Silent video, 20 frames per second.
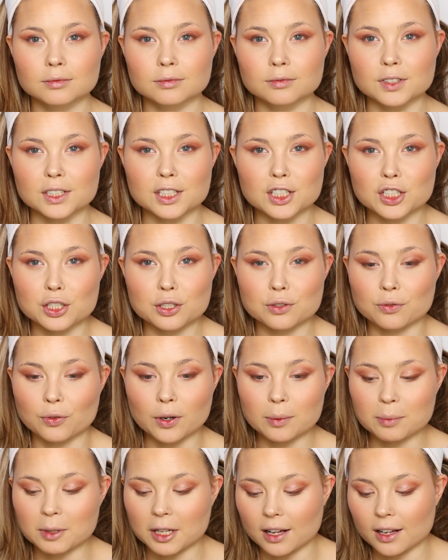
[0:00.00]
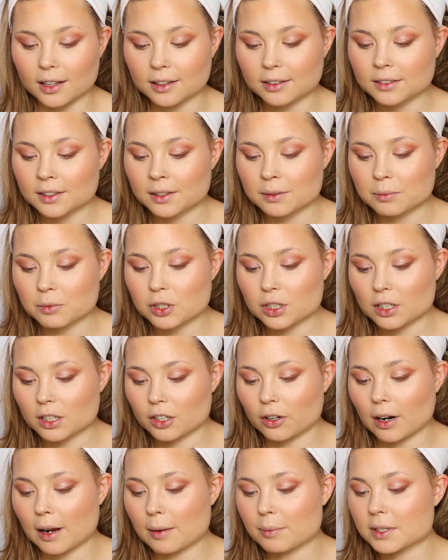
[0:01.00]
Physicians Formula. I'm just
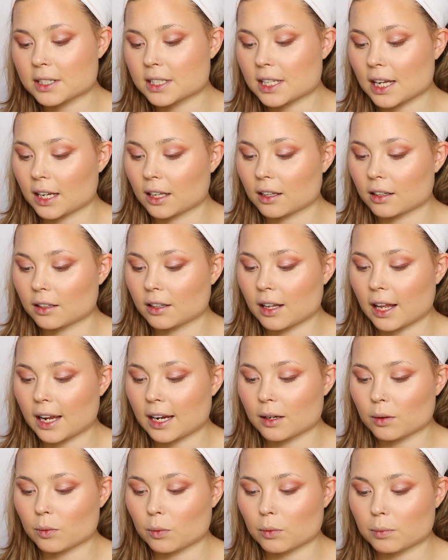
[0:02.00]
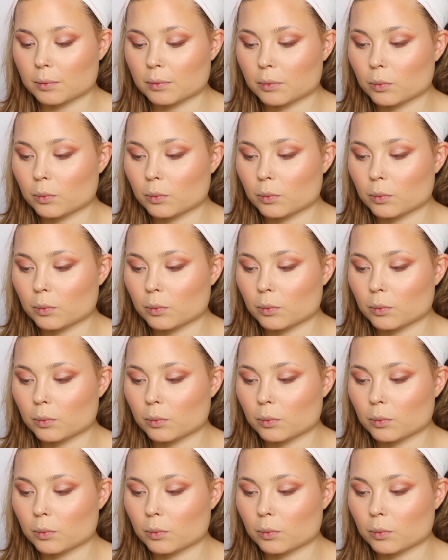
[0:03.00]
gonna grab this like light